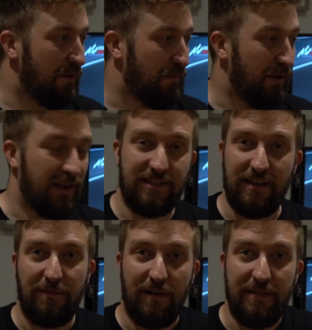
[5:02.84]
at putting
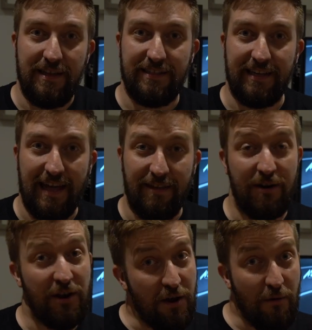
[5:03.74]
stuff like this together,
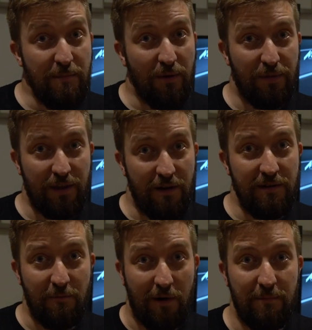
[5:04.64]
and I know I'm not the
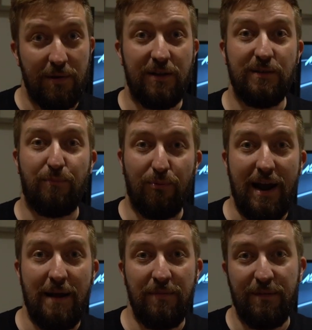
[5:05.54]
only one, because
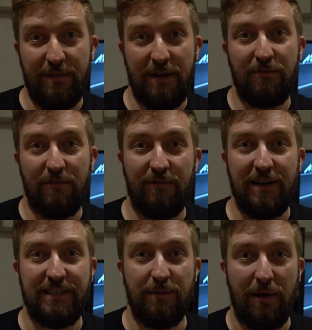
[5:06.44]
Bram, the founder of
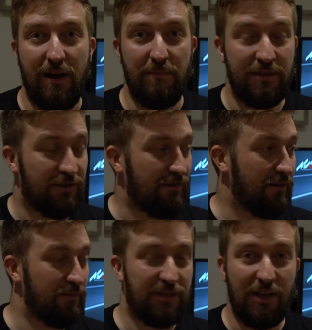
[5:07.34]
RaceDepartment,
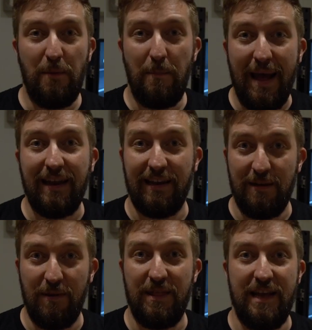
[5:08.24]
struggled so badly
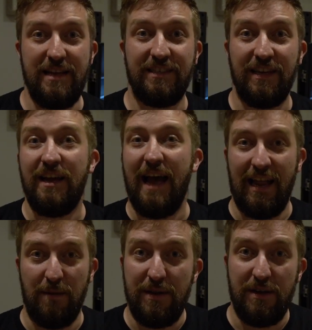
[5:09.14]
with his
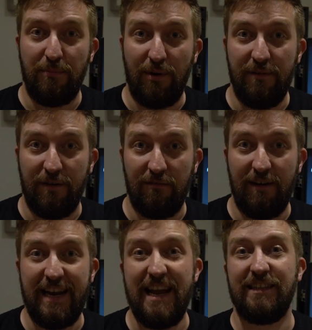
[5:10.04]
aluminium profile
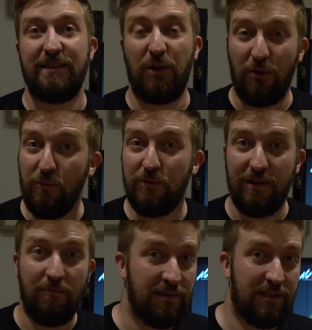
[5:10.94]
rig, he had to call
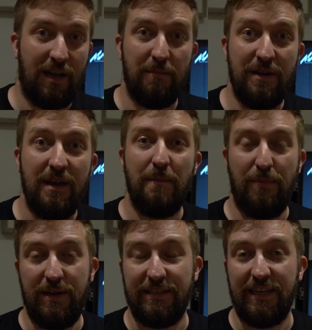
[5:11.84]
someone to come and
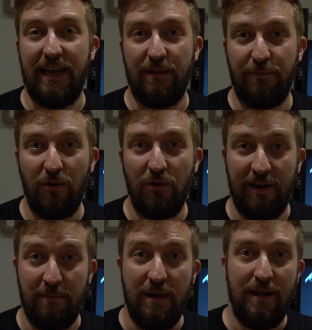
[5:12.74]
put it together for
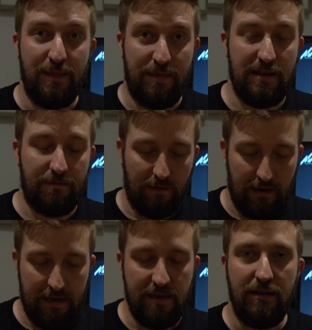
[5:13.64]
him.
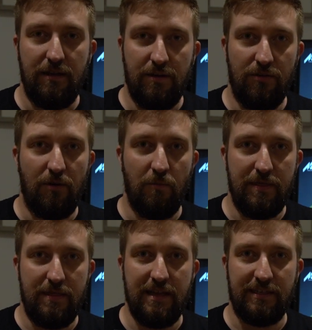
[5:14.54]
Thankfully, not
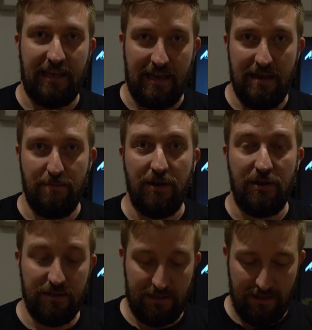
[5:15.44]
with this kit,
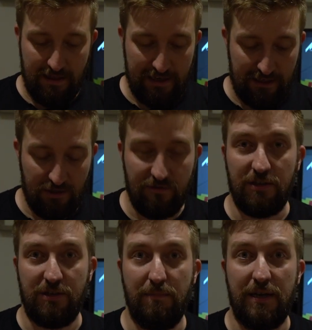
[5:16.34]
because this
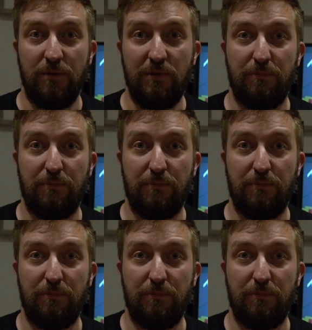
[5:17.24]
instruction manual is